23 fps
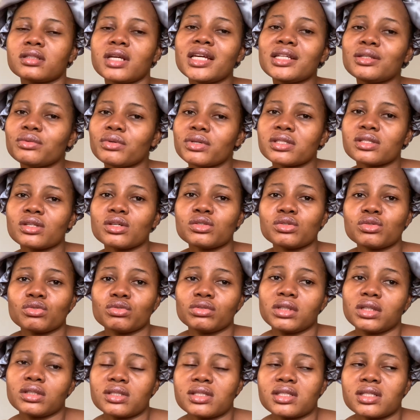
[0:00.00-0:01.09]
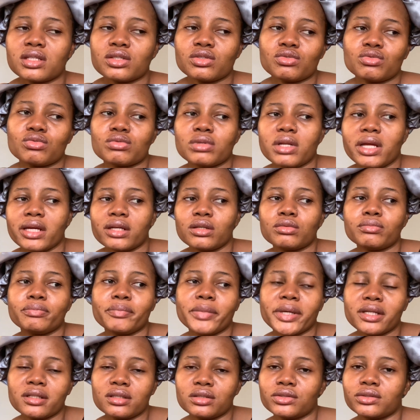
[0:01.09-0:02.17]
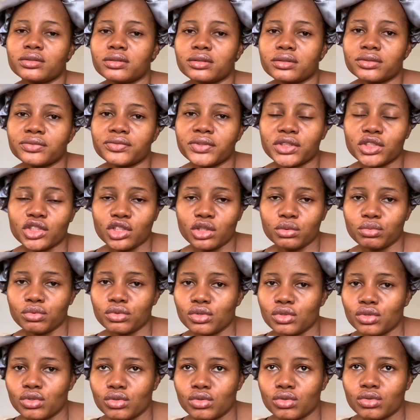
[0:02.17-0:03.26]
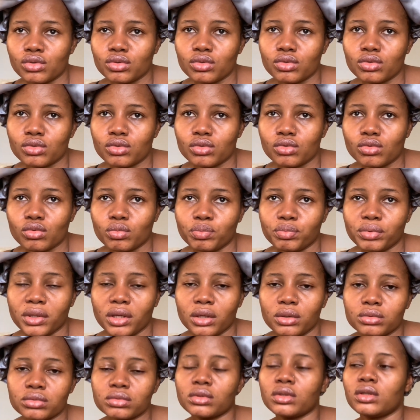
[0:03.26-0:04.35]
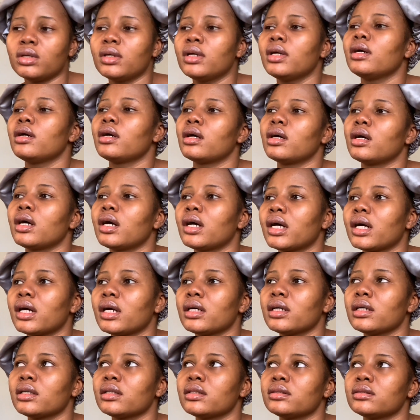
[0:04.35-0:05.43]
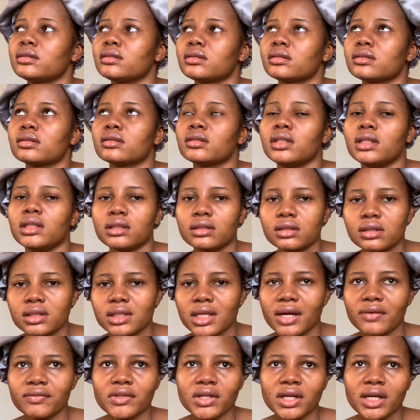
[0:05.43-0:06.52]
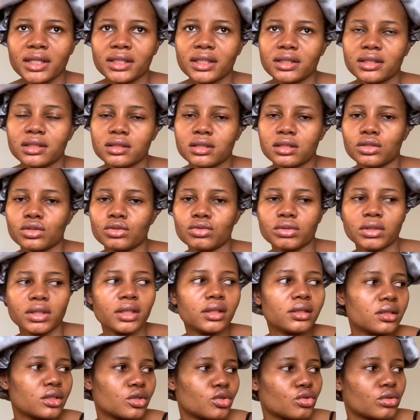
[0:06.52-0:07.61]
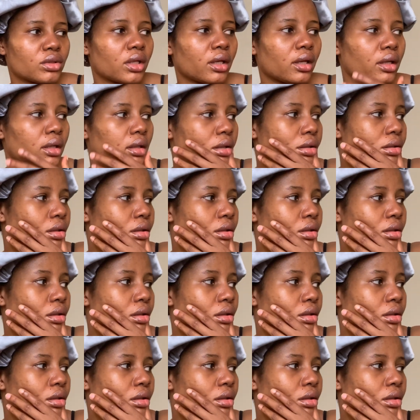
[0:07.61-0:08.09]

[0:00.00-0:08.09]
Anyways, I want to go downstairs to like make the vegetable soup now and eat. I've not had anything to eat today.